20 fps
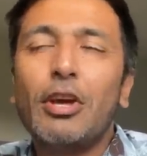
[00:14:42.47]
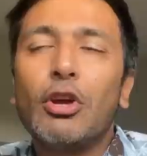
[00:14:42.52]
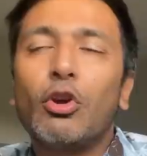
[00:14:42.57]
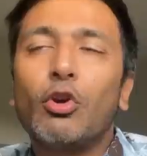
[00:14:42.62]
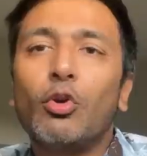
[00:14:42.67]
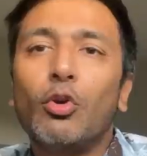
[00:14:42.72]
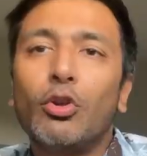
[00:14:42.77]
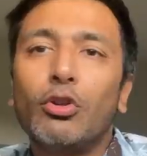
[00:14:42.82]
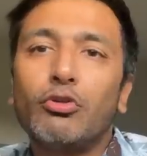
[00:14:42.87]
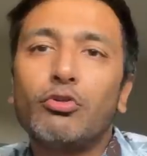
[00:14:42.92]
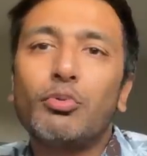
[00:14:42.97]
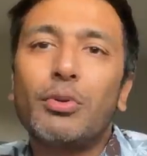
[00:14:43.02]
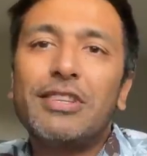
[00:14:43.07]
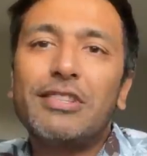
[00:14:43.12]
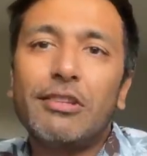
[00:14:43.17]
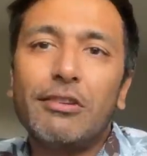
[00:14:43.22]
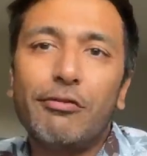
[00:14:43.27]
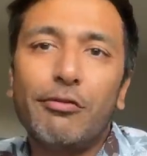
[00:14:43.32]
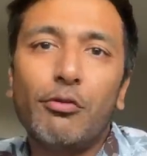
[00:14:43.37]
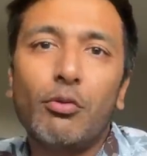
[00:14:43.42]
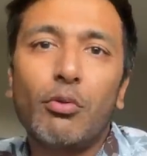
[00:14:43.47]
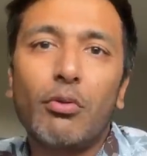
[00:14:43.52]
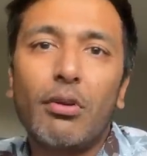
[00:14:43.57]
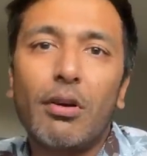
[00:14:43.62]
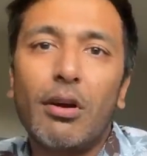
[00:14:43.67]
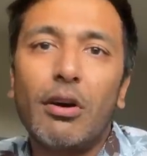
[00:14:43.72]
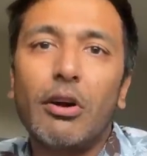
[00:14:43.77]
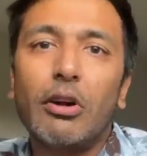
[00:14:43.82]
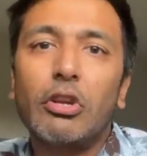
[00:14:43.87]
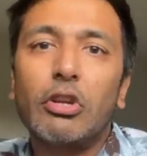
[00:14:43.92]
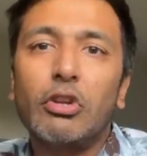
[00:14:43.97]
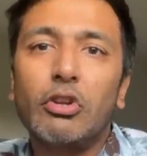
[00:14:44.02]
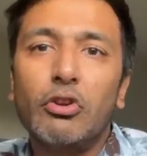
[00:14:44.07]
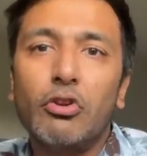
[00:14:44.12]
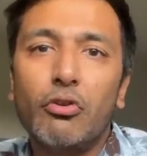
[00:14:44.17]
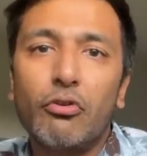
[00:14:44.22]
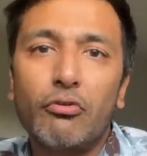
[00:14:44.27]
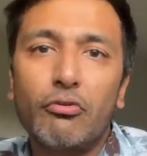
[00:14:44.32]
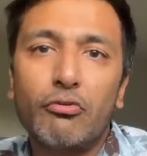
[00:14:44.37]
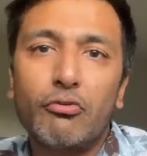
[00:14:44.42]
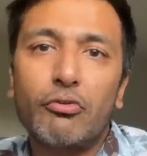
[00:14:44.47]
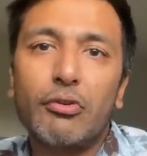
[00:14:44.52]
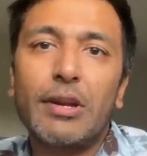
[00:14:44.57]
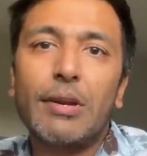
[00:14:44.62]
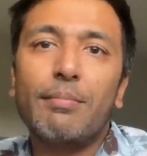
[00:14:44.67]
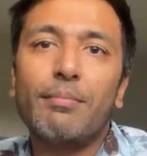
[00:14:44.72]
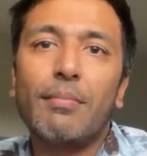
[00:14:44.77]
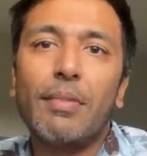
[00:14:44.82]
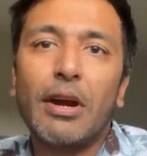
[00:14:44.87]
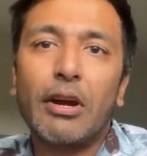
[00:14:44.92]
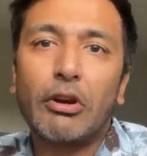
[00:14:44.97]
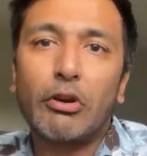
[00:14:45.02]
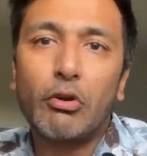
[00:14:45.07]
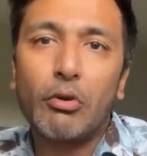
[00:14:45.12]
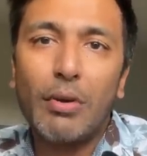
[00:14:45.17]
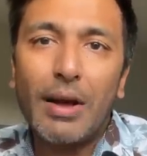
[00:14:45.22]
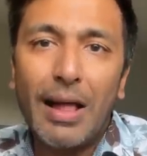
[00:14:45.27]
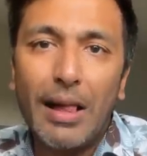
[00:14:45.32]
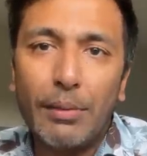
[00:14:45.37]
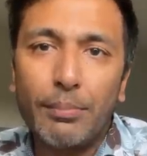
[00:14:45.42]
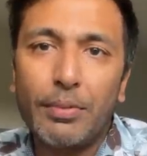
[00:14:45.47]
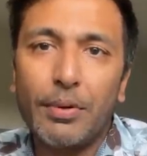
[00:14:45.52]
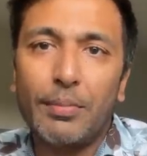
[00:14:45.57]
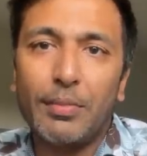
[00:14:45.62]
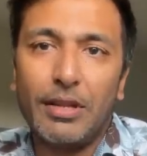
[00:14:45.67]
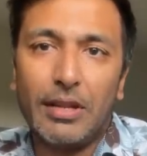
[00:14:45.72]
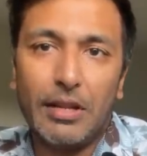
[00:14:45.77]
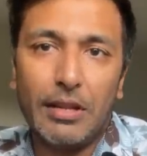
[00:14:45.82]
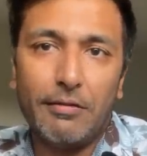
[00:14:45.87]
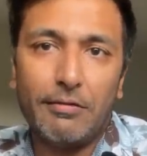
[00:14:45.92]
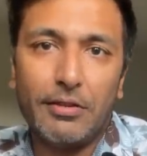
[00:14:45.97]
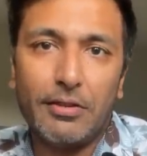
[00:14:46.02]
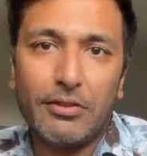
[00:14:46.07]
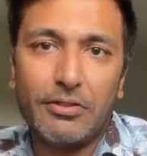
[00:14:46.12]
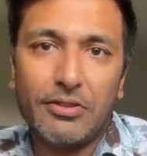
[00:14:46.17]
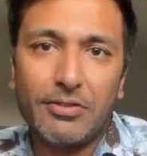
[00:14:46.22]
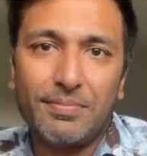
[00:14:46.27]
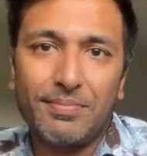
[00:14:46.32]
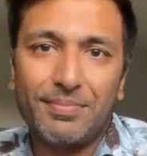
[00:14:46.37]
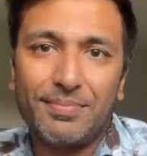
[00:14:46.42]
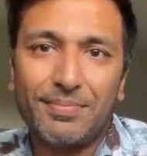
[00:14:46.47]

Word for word: called 24-hour urinary microalbumin levels.